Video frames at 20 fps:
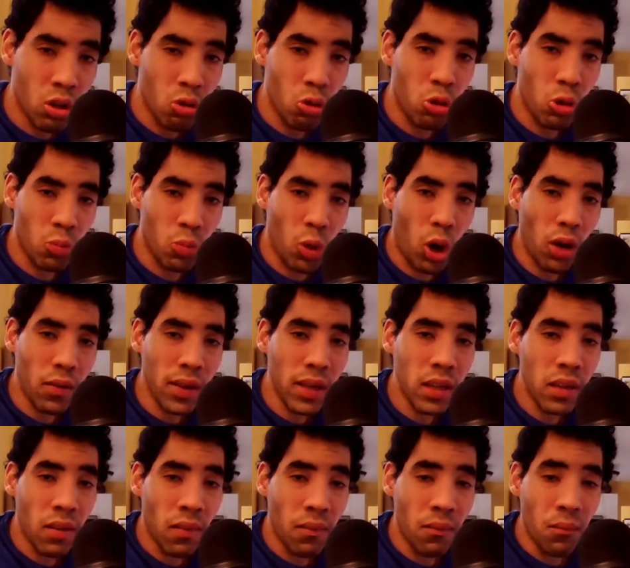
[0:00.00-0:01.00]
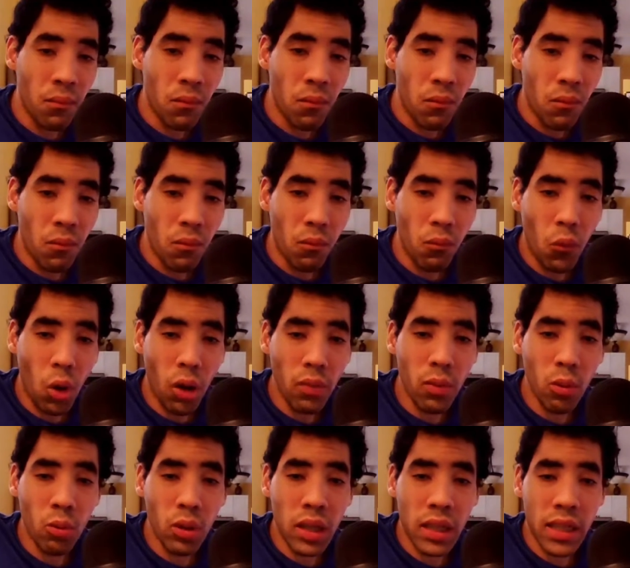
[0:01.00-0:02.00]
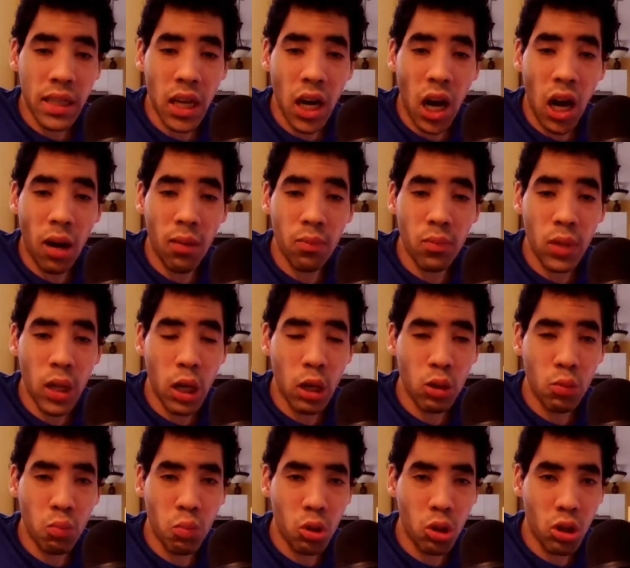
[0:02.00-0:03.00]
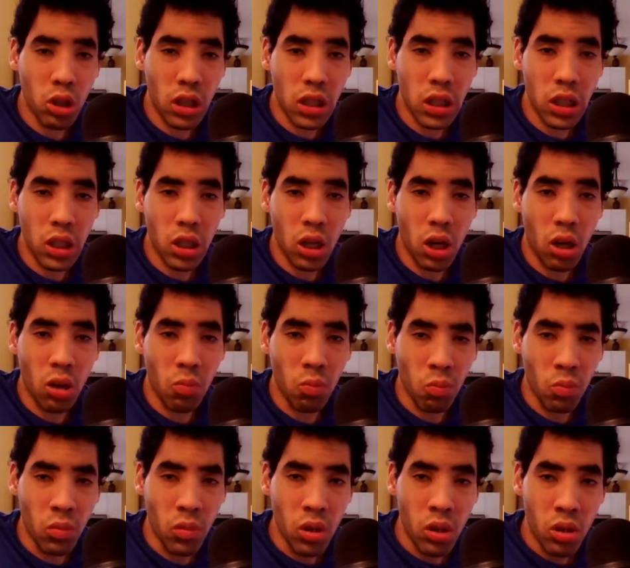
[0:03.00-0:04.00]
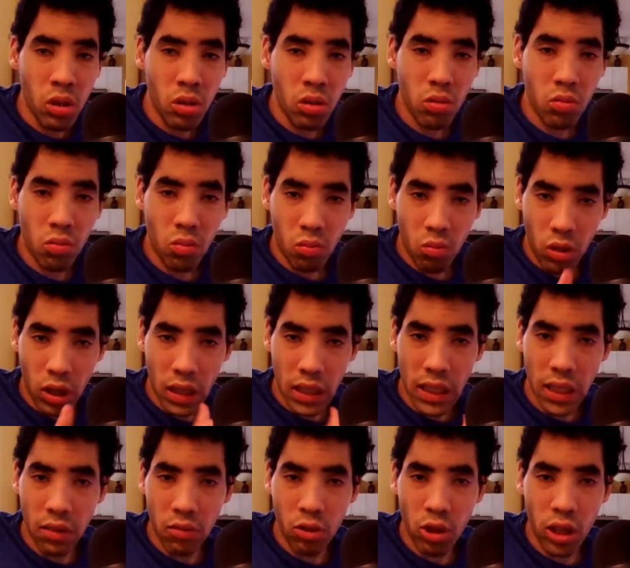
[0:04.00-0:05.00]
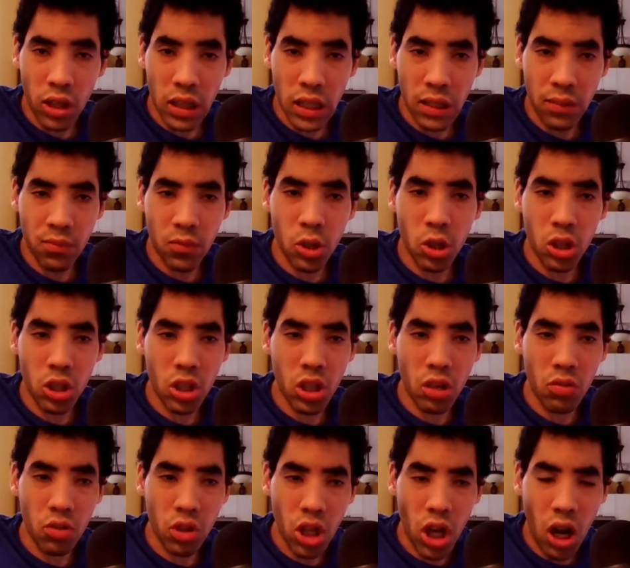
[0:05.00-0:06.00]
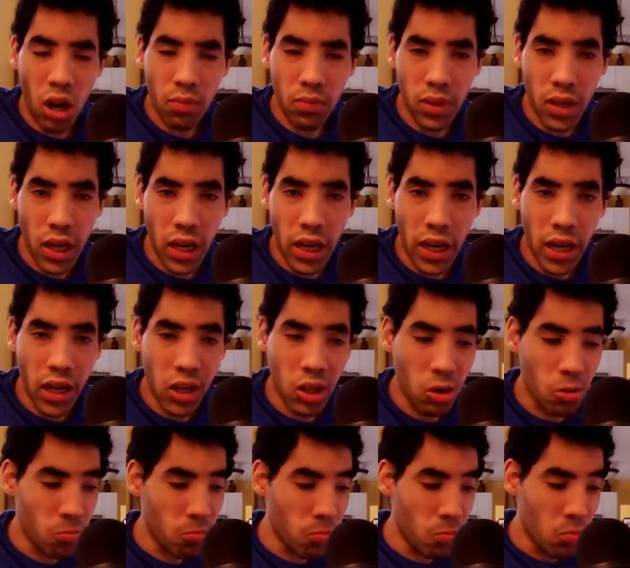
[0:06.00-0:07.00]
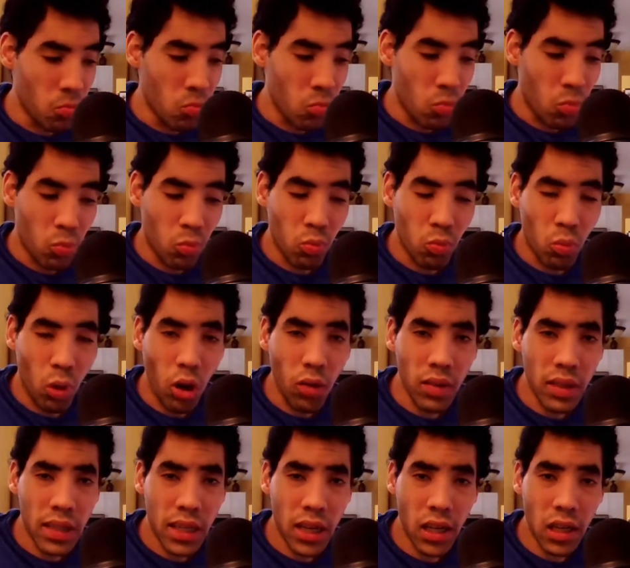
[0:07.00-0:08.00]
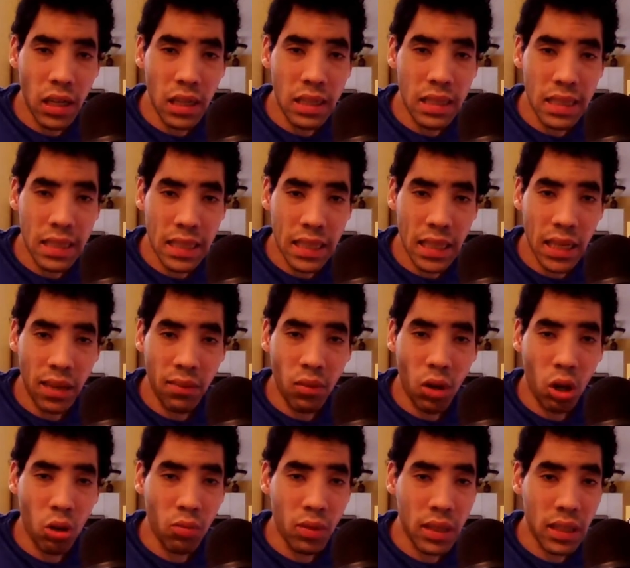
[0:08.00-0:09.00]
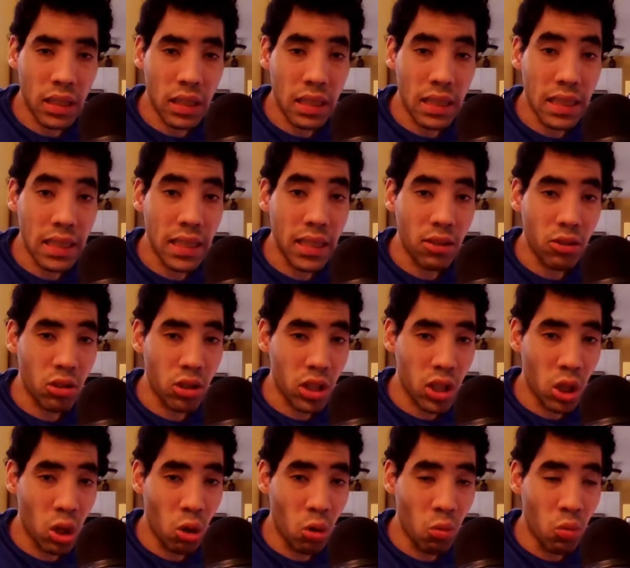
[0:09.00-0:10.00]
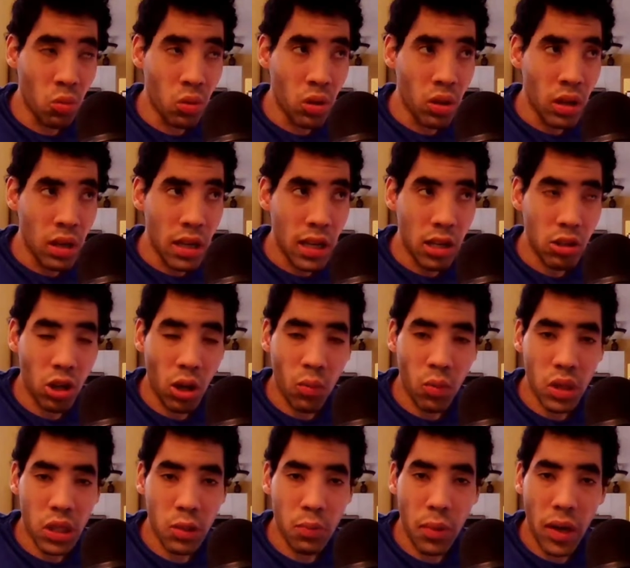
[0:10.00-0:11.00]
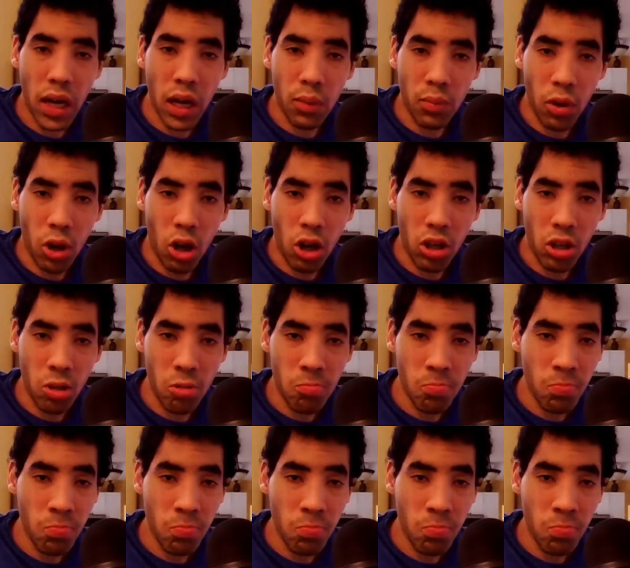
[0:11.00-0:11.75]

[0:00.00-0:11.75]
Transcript: Who's Marvin? Marvin was a cop that was at the, give Leon his first, job. And Marvin's character in this game, unlike the original, is all I'm expand upon.